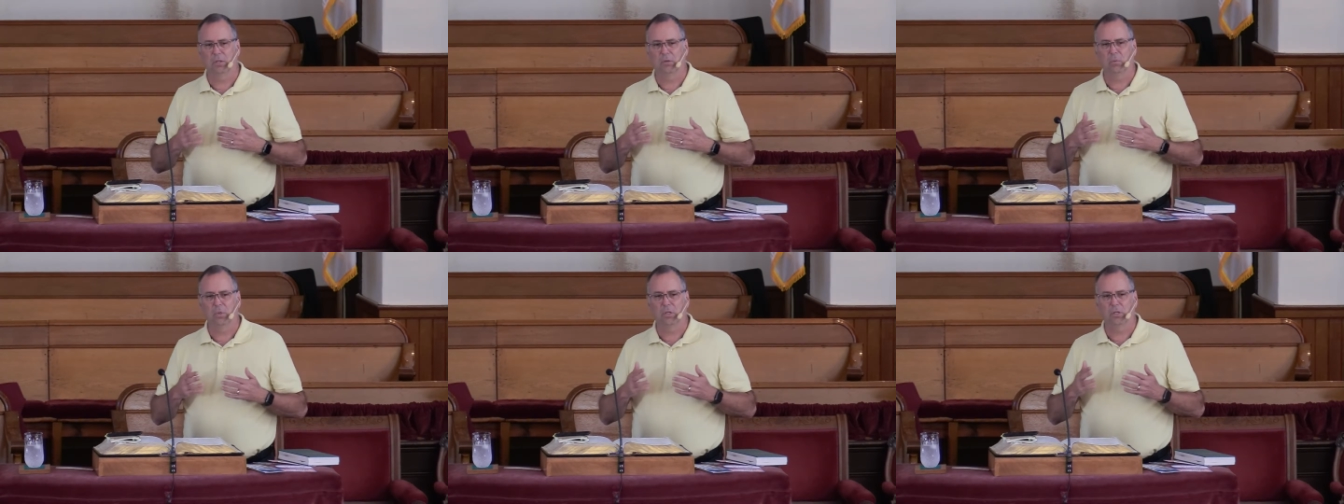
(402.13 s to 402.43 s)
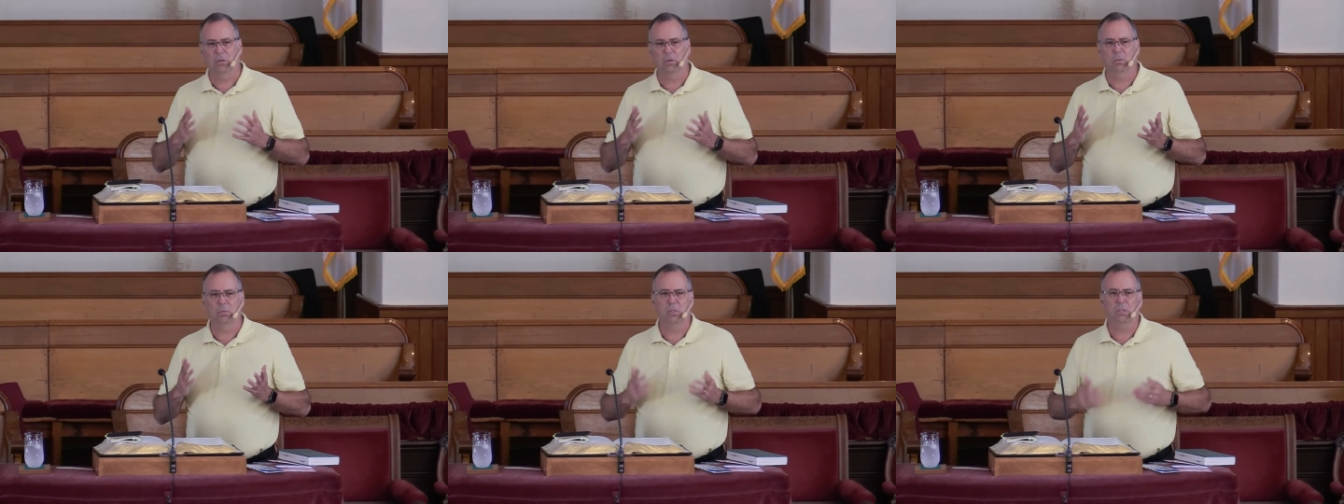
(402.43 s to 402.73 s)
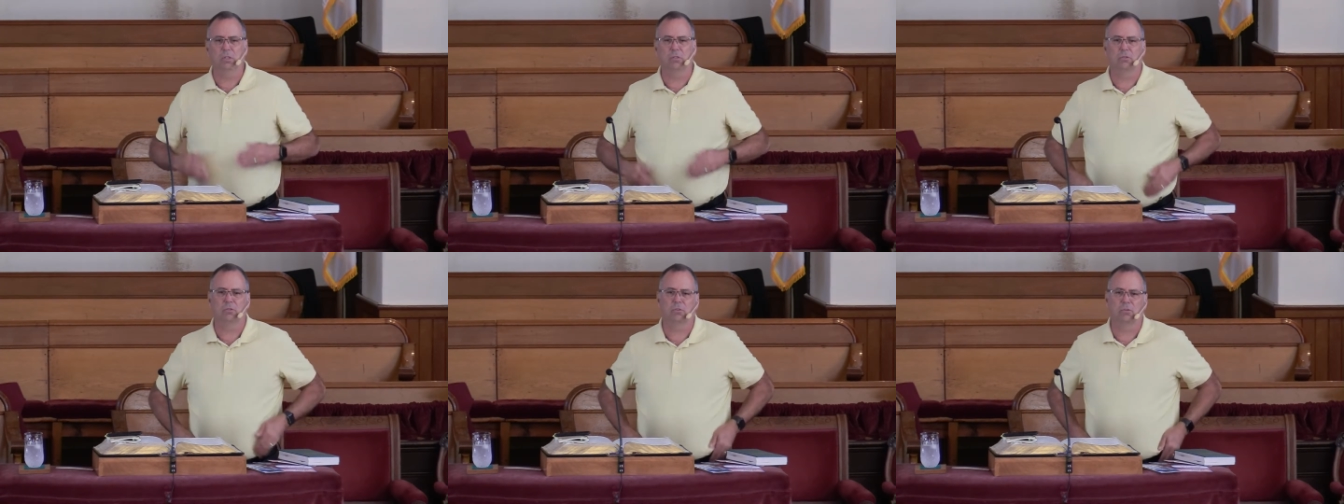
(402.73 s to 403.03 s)
We can only
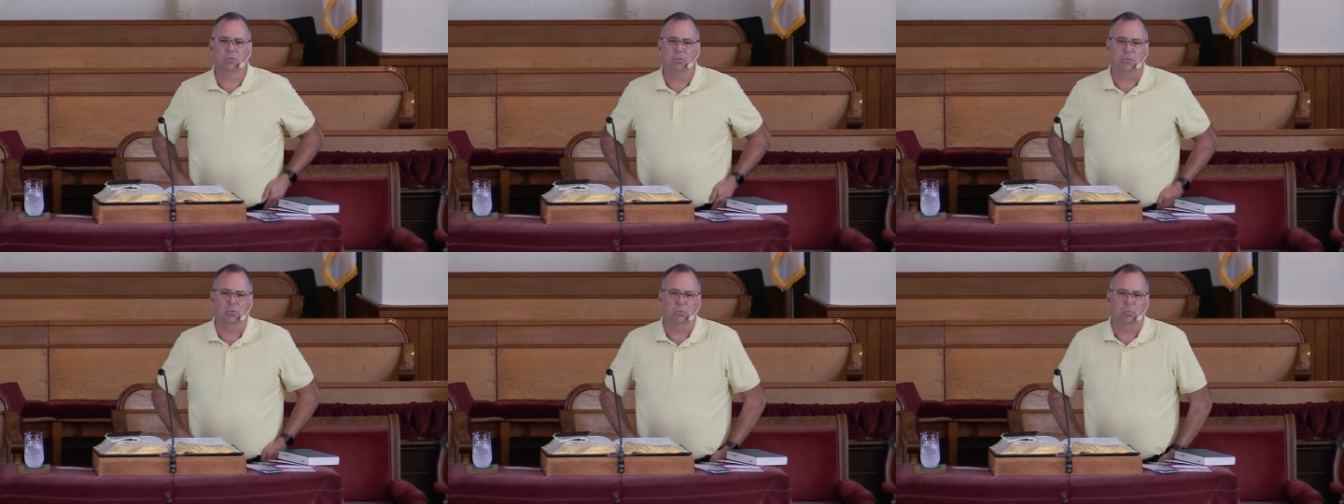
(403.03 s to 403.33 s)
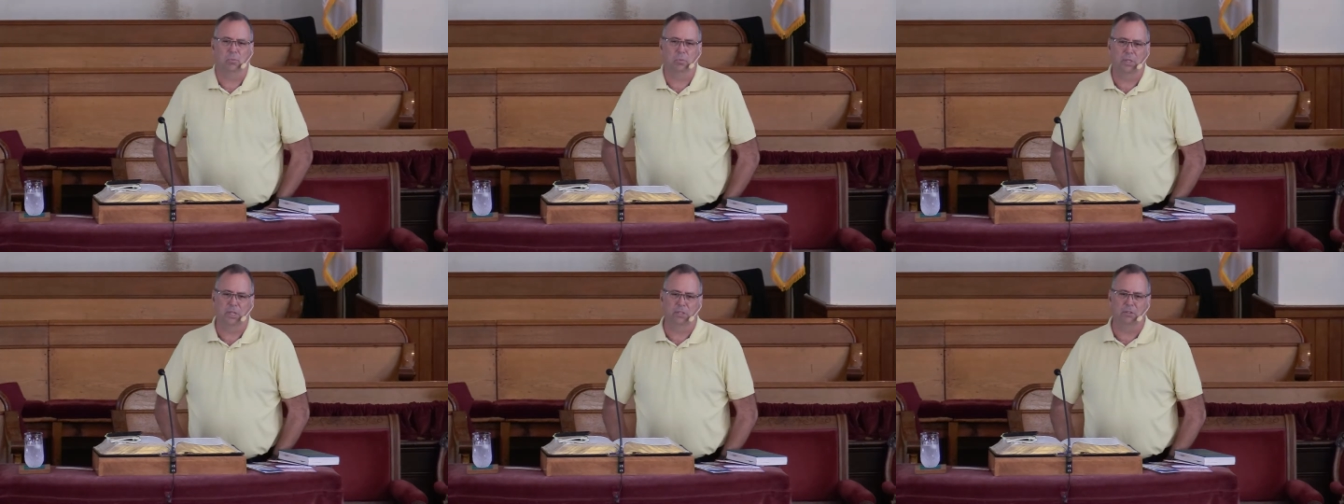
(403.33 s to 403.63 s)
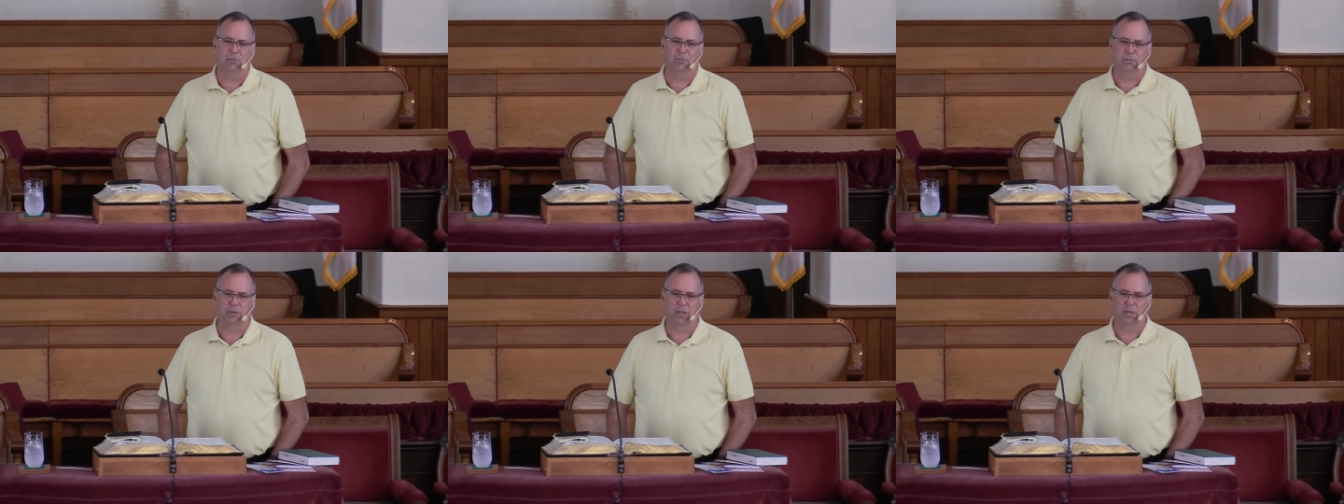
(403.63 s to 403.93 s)
assume that
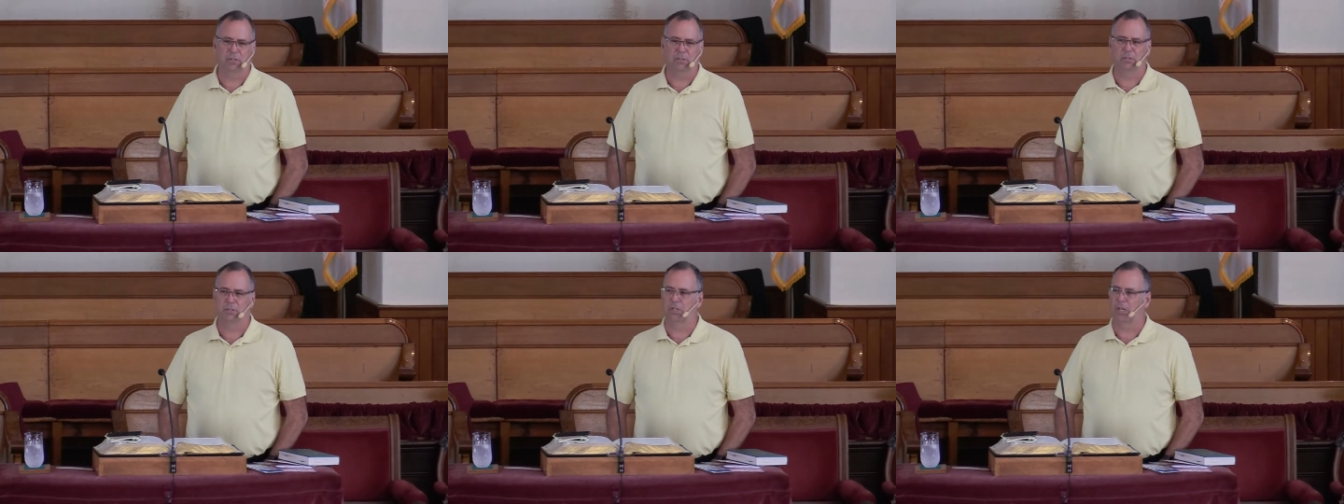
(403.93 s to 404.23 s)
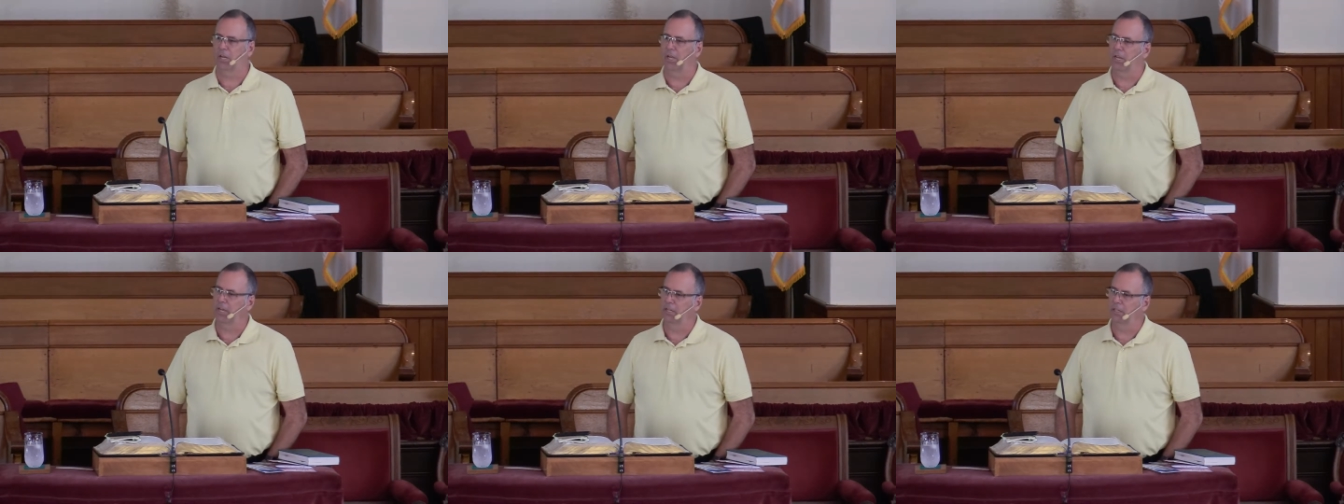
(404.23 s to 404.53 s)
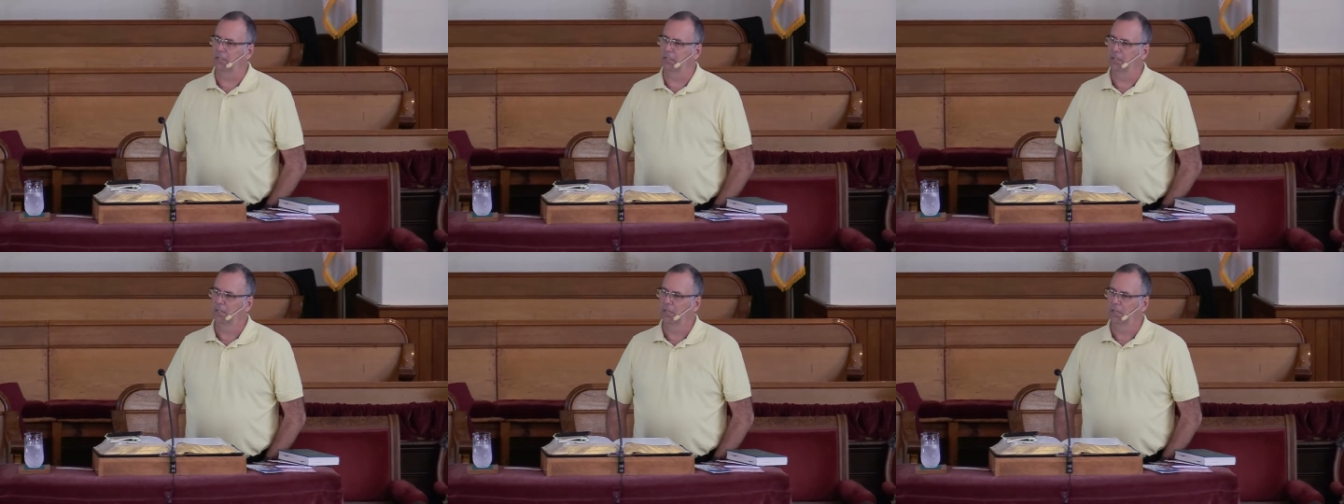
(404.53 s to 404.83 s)
his father
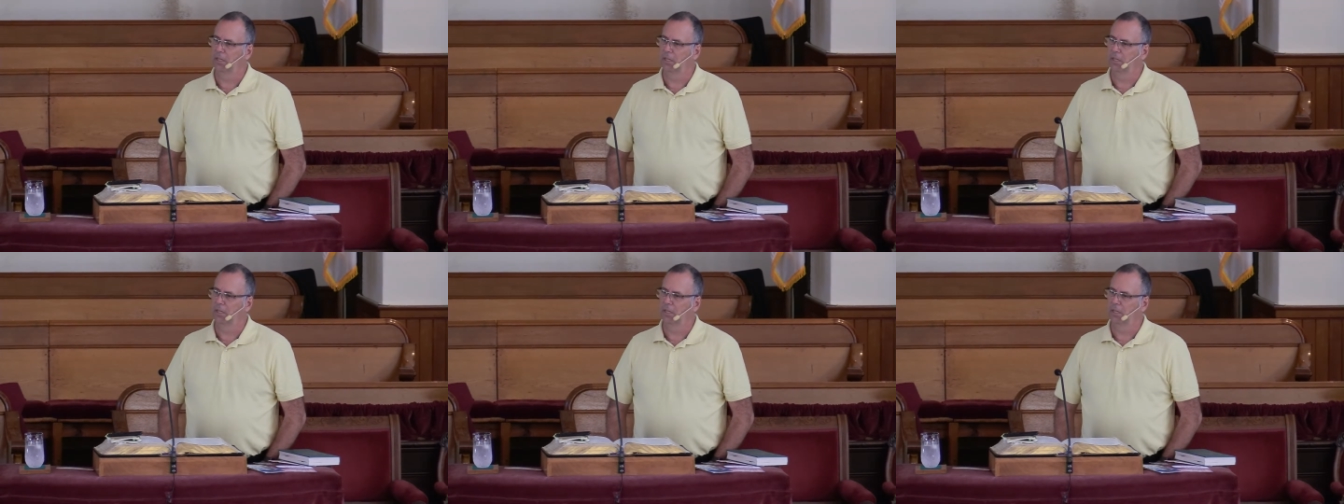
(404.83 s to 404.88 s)
died